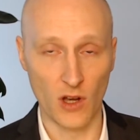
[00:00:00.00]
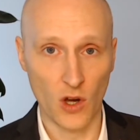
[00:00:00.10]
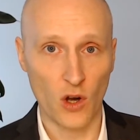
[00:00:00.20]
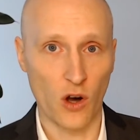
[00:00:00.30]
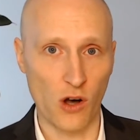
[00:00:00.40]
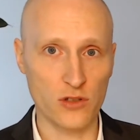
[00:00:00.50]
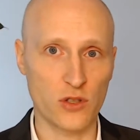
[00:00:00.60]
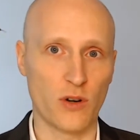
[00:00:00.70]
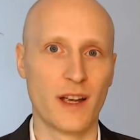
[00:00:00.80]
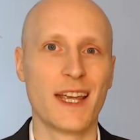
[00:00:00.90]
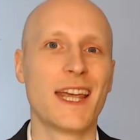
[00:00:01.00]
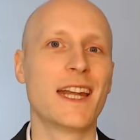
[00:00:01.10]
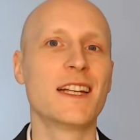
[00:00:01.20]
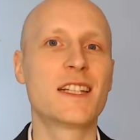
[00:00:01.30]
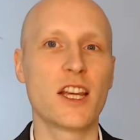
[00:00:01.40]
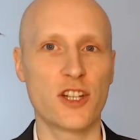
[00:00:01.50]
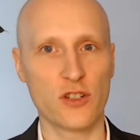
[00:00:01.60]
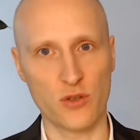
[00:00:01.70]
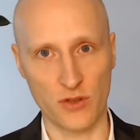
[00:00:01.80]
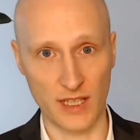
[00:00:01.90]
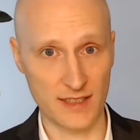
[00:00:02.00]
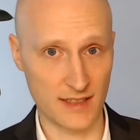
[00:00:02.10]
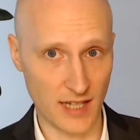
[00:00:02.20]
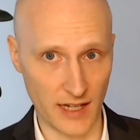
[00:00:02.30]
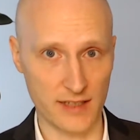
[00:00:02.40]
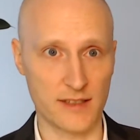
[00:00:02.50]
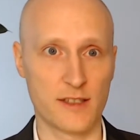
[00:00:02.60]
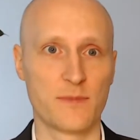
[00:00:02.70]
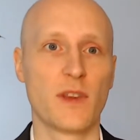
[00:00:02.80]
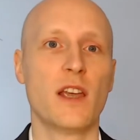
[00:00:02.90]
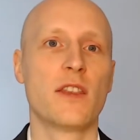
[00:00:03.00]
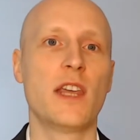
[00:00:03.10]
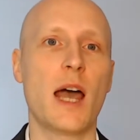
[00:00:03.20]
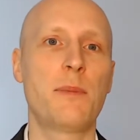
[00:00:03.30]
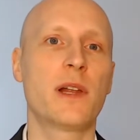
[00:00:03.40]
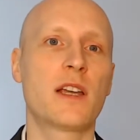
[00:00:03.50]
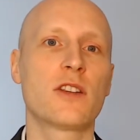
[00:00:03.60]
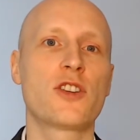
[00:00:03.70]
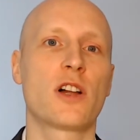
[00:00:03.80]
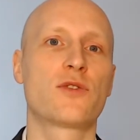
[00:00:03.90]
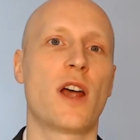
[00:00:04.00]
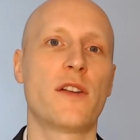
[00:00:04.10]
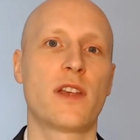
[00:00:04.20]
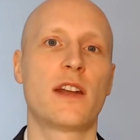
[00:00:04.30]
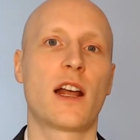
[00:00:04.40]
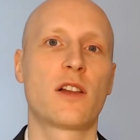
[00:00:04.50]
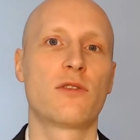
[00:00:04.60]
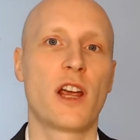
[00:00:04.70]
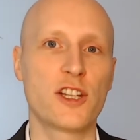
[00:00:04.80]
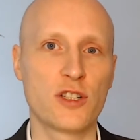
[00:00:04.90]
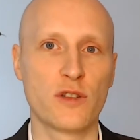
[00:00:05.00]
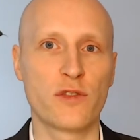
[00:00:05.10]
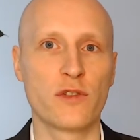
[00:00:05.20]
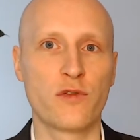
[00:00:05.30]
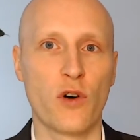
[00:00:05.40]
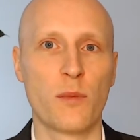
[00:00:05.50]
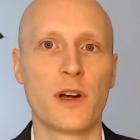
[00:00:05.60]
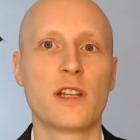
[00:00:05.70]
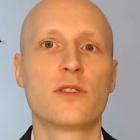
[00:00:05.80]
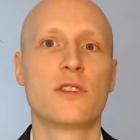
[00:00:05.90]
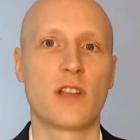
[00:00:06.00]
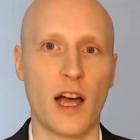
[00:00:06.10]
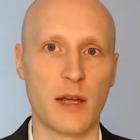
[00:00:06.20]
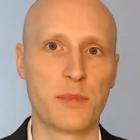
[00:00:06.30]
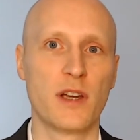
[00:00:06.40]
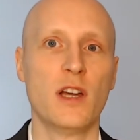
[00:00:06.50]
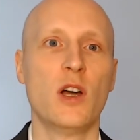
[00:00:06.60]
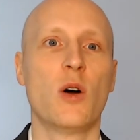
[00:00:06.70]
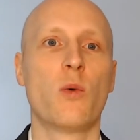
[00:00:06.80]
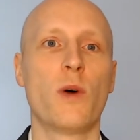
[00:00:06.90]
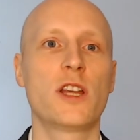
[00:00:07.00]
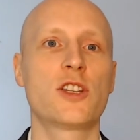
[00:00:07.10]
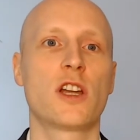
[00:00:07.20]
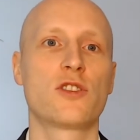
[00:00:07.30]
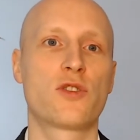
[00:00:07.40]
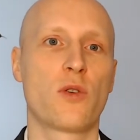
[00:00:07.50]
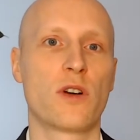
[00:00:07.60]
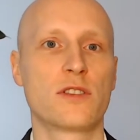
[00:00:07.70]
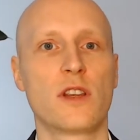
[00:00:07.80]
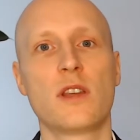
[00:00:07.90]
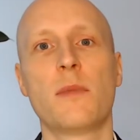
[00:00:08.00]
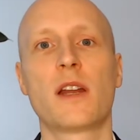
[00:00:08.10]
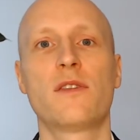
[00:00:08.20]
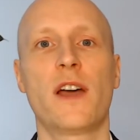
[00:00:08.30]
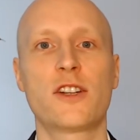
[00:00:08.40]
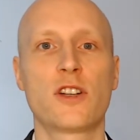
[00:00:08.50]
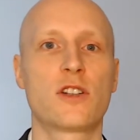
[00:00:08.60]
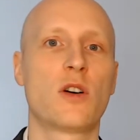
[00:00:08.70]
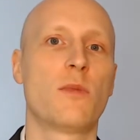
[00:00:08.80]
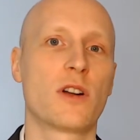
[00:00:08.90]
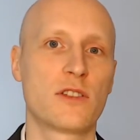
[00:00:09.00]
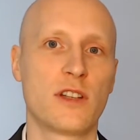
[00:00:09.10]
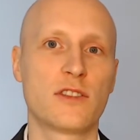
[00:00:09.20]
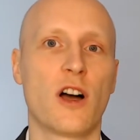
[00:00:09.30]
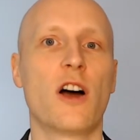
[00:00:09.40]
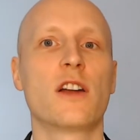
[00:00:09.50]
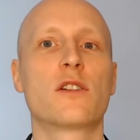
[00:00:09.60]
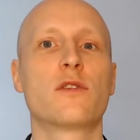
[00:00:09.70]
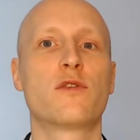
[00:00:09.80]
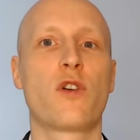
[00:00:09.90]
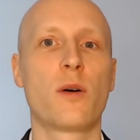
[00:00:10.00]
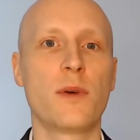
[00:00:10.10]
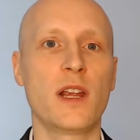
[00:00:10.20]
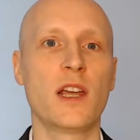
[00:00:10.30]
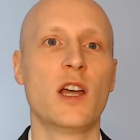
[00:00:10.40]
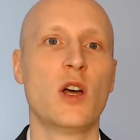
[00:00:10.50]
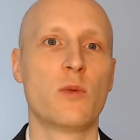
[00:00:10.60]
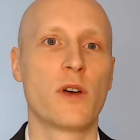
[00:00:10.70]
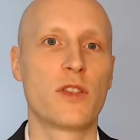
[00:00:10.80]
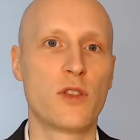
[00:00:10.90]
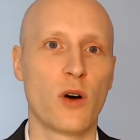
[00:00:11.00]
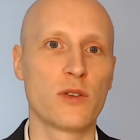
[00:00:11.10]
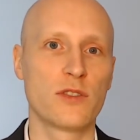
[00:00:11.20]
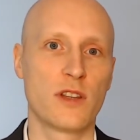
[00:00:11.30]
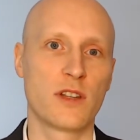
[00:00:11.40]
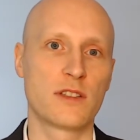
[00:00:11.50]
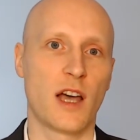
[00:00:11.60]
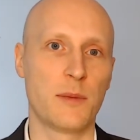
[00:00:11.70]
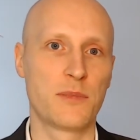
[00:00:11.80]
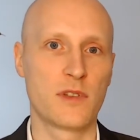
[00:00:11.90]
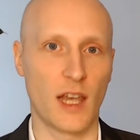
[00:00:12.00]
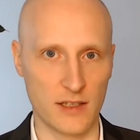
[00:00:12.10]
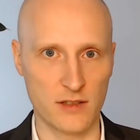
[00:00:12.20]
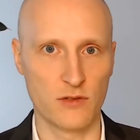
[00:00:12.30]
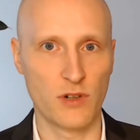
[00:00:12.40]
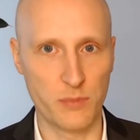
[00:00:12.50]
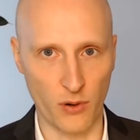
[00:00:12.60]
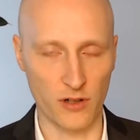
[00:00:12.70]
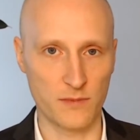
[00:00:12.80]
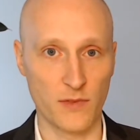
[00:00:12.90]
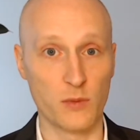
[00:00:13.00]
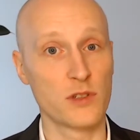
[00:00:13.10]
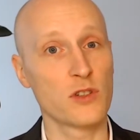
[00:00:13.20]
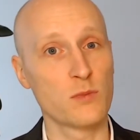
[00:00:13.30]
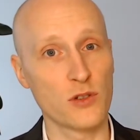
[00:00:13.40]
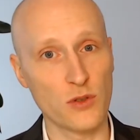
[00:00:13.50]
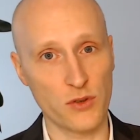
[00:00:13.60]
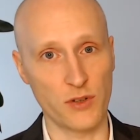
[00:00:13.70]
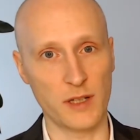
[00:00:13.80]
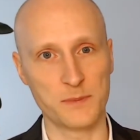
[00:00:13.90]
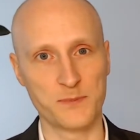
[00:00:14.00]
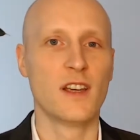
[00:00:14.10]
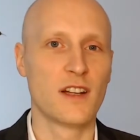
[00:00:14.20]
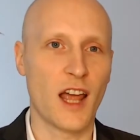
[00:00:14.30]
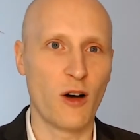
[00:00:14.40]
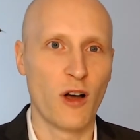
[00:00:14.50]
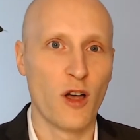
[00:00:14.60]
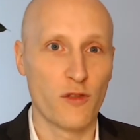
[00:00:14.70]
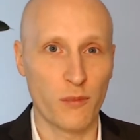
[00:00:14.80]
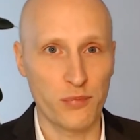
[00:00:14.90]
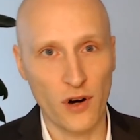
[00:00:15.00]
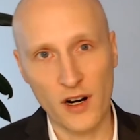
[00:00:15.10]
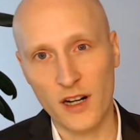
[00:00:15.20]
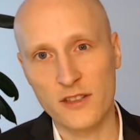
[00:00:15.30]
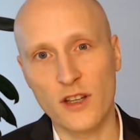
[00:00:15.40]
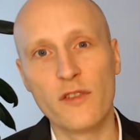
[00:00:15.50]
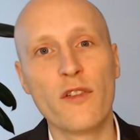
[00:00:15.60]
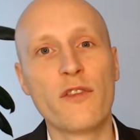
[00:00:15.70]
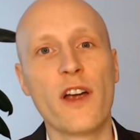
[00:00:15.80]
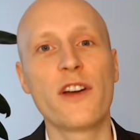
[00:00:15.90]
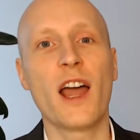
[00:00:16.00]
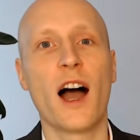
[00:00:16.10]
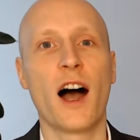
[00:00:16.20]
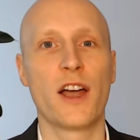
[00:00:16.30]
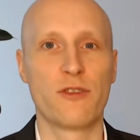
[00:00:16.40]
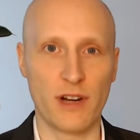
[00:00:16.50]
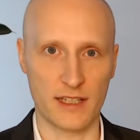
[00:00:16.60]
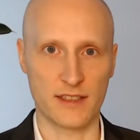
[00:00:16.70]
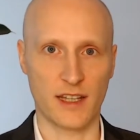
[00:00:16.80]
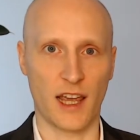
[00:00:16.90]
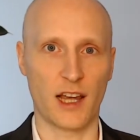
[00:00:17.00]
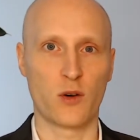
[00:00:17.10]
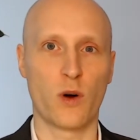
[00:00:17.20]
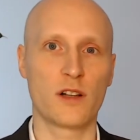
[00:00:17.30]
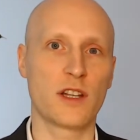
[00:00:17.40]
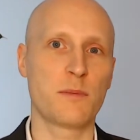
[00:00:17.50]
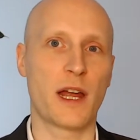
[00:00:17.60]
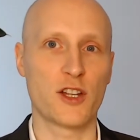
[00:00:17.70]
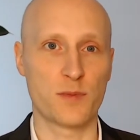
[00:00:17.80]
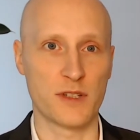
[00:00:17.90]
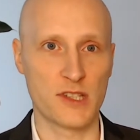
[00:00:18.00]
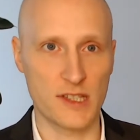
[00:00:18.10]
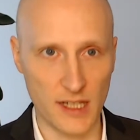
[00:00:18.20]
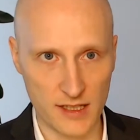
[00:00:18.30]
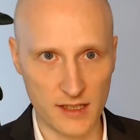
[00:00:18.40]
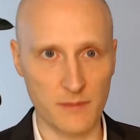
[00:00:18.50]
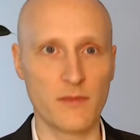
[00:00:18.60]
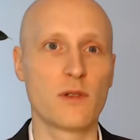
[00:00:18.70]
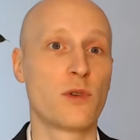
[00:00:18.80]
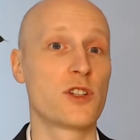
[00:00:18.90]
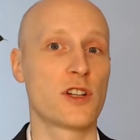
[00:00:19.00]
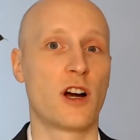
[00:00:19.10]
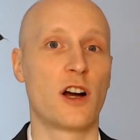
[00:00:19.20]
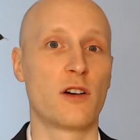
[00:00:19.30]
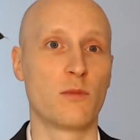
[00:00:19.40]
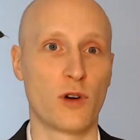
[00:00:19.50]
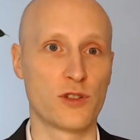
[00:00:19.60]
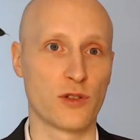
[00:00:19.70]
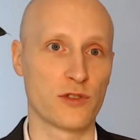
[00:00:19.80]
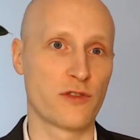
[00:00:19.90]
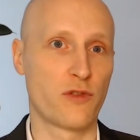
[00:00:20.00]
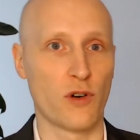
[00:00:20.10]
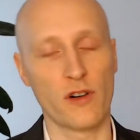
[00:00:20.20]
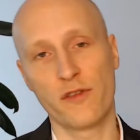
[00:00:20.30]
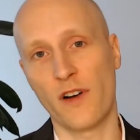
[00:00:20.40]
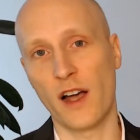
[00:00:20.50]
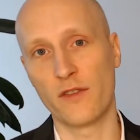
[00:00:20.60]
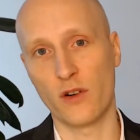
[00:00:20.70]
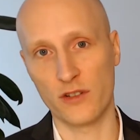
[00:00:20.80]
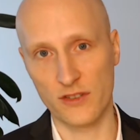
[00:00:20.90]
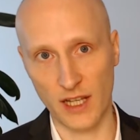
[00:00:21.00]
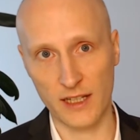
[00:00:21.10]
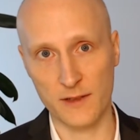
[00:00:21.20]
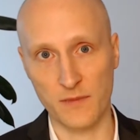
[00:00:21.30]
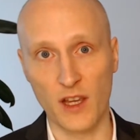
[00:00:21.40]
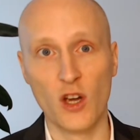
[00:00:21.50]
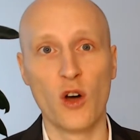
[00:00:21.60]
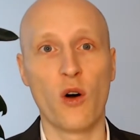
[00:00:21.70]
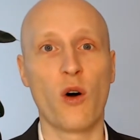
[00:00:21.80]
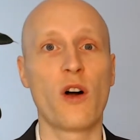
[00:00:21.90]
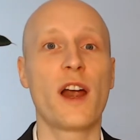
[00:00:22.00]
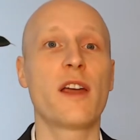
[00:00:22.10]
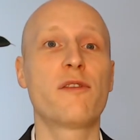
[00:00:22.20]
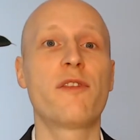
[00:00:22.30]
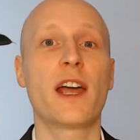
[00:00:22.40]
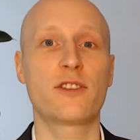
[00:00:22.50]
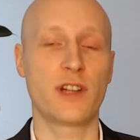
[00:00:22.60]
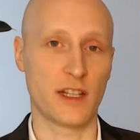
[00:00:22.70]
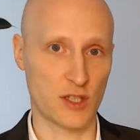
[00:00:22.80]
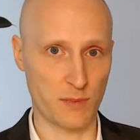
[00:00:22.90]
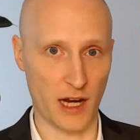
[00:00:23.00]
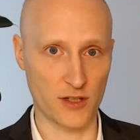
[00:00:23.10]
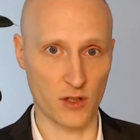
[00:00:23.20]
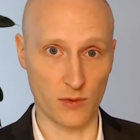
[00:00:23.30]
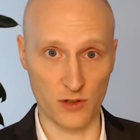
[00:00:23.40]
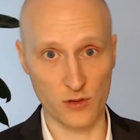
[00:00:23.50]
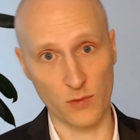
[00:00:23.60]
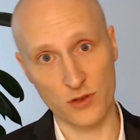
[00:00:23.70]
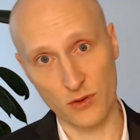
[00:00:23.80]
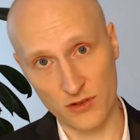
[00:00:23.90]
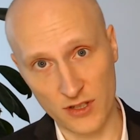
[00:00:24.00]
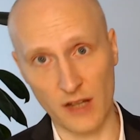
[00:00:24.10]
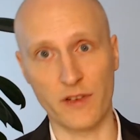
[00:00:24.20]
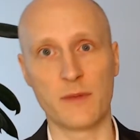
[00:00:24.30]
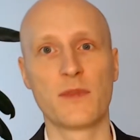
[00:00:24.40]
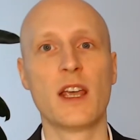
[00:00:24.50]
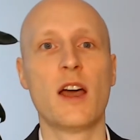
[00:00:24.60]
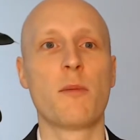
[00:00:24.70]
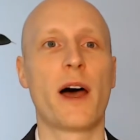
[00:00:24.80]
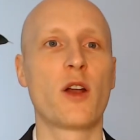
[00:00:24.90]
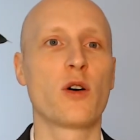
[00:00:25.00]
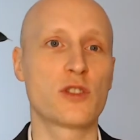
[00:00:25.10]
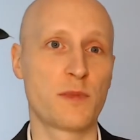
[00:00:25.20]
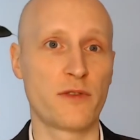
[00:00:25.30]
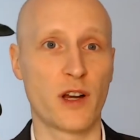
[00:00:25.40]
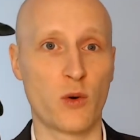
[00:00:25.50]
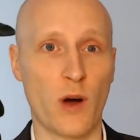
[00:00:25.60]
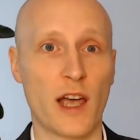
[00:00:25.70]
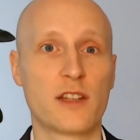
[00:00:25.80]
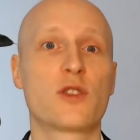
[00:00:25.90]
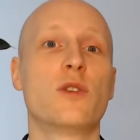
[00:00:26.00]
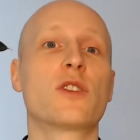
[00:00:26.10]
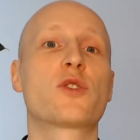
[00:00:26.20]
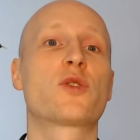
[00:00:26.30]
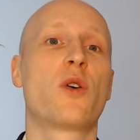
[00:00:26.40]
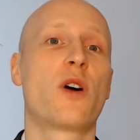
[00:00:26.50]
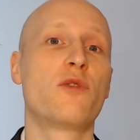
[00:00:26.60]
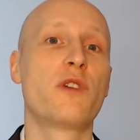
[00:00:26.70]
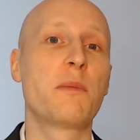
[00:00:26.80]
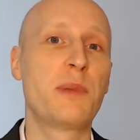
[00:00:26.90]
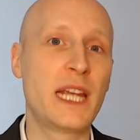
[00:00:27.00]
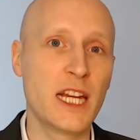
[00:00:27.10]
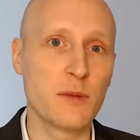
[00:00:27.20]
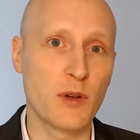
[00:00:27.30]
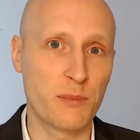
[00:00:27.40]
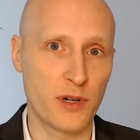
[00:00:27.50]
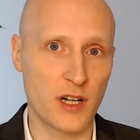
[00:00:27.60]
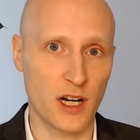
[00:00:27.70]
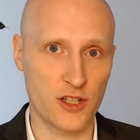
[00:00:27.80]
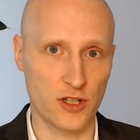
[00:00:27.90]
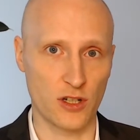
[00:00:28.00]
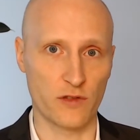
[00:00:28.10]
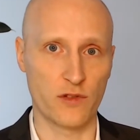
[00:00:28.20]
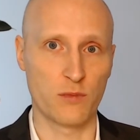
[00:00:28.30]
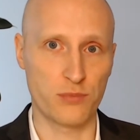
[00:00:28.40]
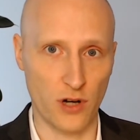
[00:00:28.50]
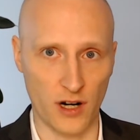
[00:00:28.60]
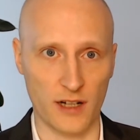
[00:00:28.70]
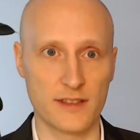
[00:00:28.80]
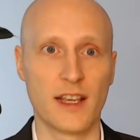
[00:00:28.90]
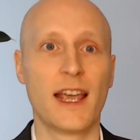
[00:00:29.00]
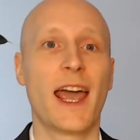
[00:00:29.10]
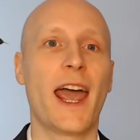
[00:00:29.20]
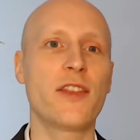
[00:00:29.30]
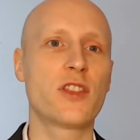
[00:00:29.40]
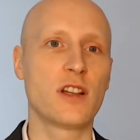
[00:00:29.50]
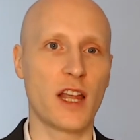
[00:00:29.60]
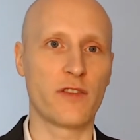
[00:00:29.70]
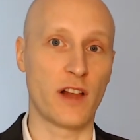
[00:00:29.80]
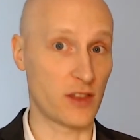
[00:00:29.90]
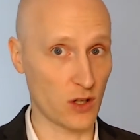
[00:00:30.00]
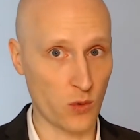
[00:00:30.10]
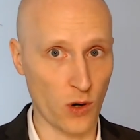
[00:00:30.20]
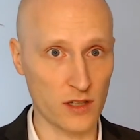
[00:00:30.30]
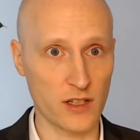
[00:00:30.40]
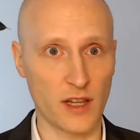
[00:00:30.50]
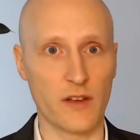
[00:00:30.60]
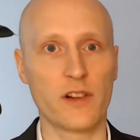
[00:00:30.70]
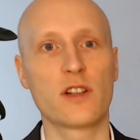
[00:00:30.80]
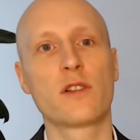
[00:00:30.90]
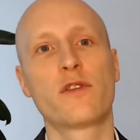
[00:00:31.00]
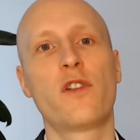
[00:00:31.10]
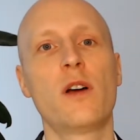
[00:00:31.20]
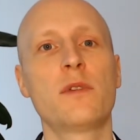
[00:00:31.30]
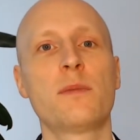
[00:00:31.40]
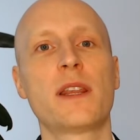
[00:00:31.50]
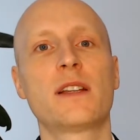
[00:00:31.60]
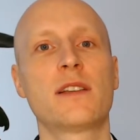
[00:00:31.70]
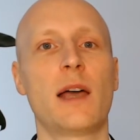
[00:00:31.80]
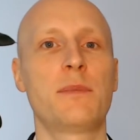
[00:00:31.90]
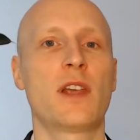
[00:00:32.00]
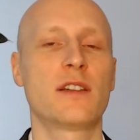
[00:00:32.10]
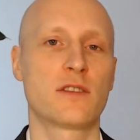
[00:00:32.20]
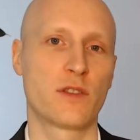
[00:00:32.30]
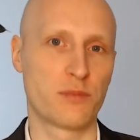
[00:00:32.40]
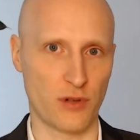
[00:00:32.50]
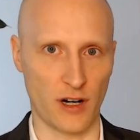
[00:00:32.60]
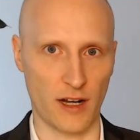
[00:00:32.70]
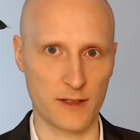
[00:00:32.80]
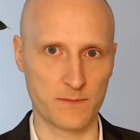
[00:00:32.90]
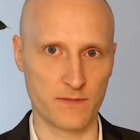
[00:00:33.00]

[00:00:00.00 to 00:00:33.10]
Also, in addition to these tests, the applicant shall draft a declaration of conformity to type, which ensures that the manufactured commodities are in conformity with those in the type test report, which is module 3. Now, for products of very high risk, a quality management system, which are modules 4, 5, or 6, or a factory inspection, which is module 7, might also be required to ensure repeatable production of products at the quality level confirmed by the type test of the product.